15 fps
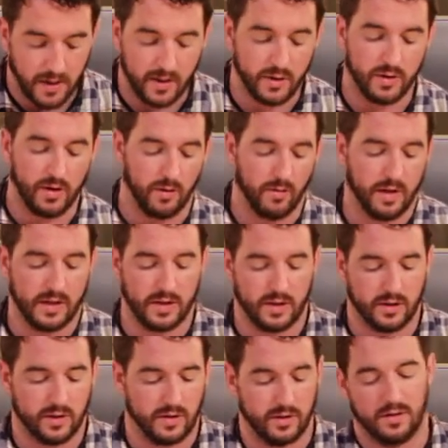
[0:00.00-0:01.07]
because you don't want to
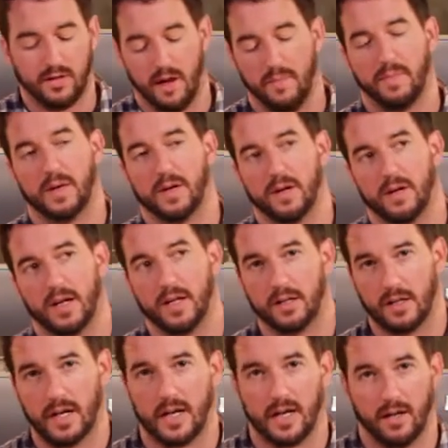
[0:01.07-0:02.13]
just dump your
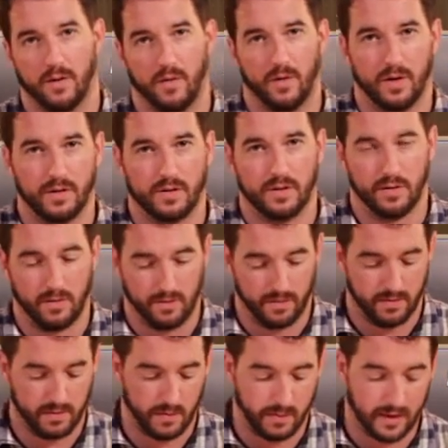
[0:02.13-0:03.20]
ingredient onto
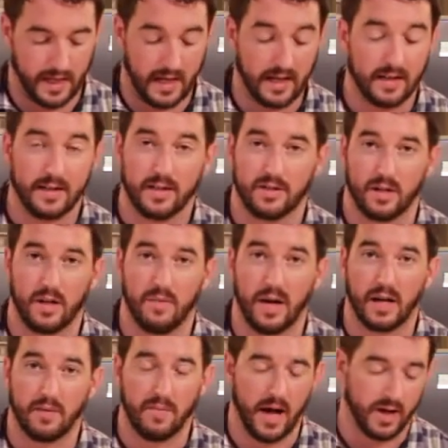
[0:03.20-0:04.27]
the plate. It's going to
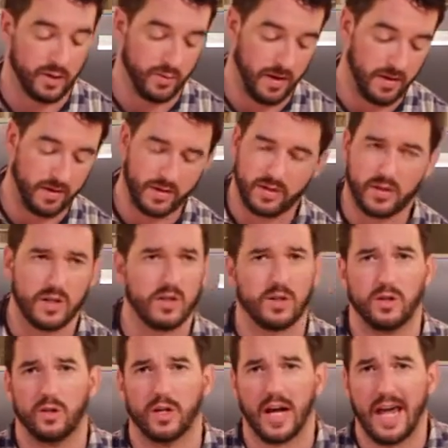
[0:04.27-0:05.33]
make a mess. Whether it's
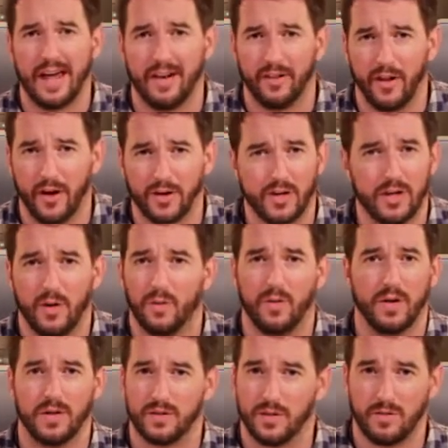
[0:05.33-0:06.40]
digital or analog, you don't
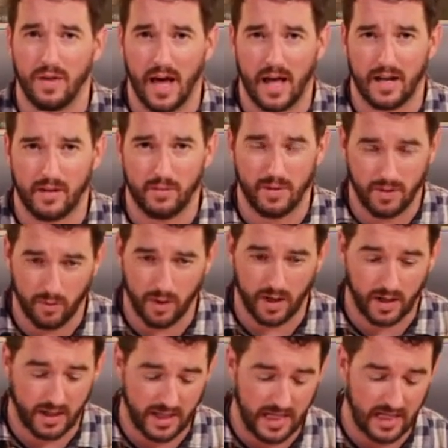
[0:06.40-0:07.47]
want to do that. You want to
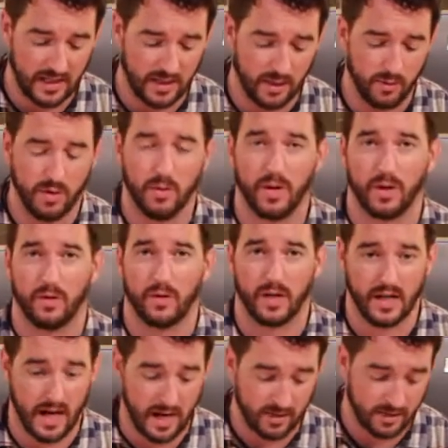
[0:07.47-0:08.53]
work clean, you want to work
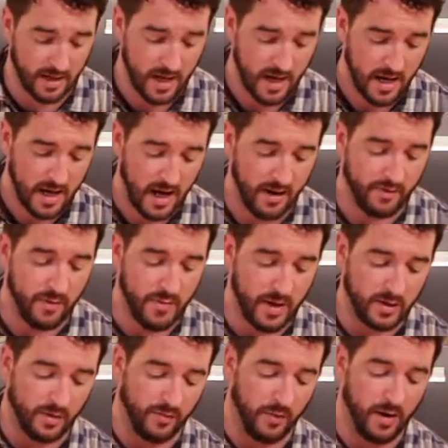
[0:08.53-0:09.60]
organized, and if you
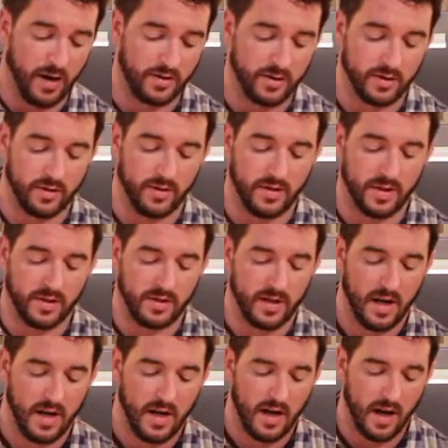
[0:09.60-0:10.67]
measure 4 ounces on this
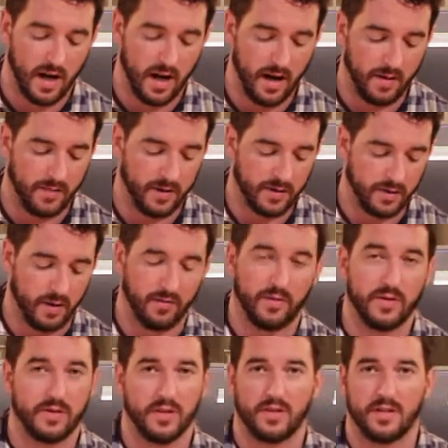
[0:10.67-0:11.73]

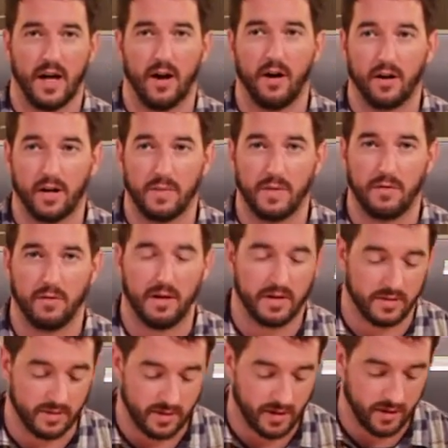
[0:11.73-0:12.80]
surface, it's not all going to be 4
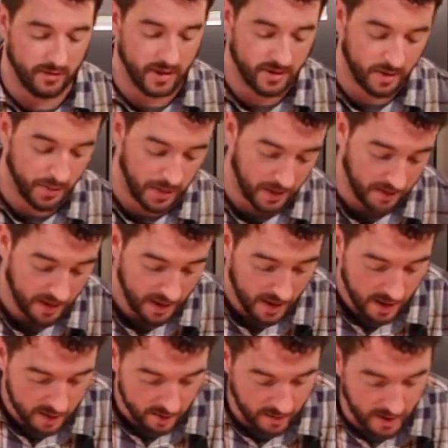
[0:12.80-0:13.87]
ounces into the recipe.
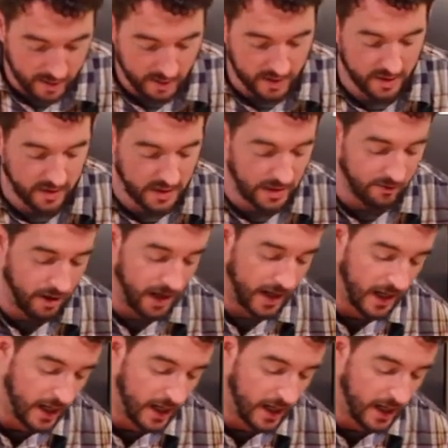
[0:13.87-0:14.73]
So as you can see right